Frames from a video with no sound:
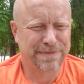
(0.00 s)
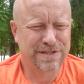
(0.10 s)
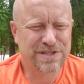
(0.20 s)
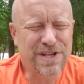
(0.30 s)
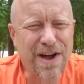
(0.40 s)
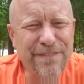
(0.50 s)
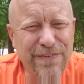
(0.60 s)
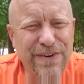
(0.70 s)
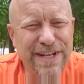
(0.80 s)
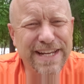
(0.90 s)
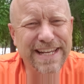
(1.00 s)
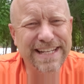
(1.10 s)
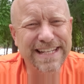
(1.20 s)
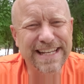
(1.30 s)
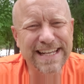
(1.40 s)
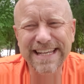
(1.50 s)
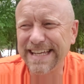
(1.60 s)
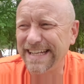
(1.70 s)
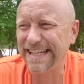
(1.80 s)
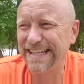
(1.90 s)
suffering
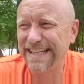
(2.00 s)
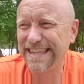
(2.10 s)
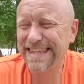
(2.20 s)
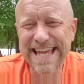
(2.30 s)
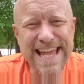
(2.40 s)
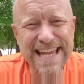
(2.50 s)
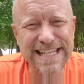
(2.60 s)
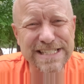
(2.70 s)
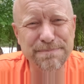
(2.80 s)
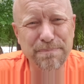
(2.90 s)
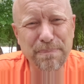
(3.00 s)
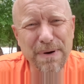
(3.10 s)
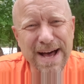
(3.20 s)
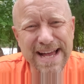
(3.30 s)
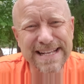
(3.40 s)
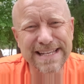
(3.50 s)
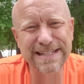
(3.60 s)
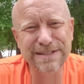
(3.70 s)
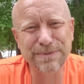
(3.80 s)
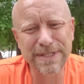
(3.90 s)
in things, but
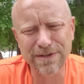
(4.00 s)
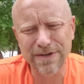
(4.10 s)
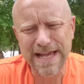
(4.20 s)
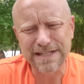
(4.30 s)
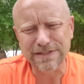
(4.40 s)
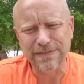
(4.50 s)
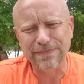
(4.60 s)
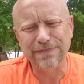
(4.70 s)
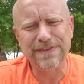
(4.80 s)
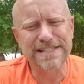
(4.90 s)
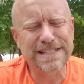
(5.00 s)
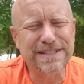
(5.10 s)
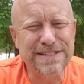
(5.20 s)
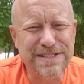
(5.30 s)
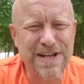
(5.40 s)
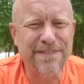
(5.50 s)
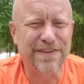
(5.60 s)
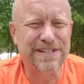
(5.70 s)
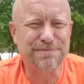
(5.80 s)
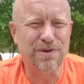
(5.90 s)
we don't actually physically
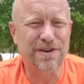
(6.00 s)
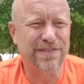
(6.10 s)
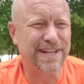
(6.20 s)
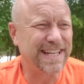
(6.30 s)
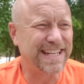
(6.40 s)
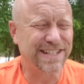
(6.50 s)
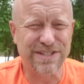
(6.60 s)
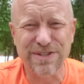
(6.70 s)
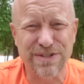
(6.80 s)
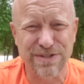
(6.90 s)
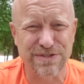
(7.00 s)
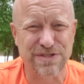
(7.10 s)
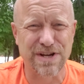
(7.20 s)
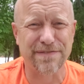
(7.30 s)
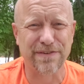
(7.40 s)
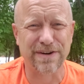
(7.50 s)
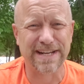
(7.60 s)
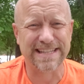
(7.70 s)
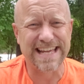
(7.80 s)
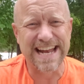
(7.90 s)
suffer. It's more of an internal
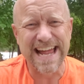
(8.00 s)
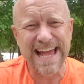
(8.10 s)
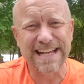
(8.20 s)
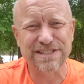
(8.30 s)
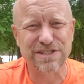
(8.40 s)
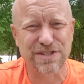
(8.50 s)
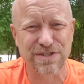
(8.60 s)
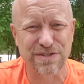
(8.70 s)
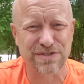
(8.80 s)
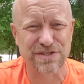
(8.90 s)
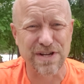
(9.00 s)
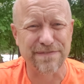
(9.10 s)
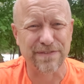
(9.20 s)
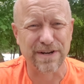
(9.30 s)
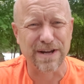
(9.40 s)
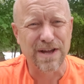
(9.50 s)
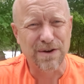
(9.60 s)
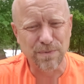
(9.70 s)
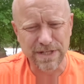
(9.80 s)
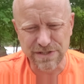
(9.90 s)
suffering than an external suffering.
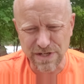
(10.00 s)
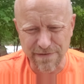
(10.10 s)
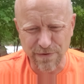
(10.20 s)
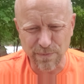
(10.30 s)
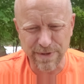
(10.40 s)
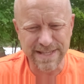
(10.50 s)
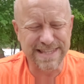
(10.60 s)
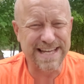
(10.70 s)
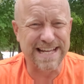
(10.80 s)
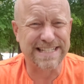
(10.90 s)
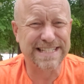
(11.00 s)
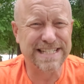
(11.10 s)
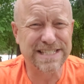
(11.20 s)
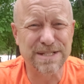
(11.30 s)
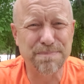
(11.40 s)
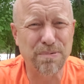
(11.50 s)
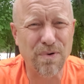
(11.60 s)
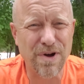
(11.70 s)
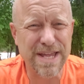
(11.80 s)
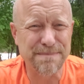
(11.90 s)
We suffer with
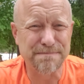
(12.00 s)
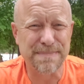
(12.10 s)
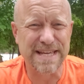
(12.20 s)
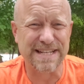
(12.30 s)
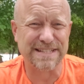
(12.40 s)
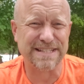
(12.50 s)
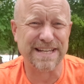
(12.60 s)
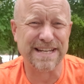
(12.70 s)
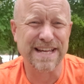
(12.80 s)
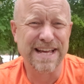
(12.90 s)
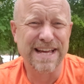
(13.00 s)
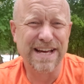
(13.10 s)
disappointment and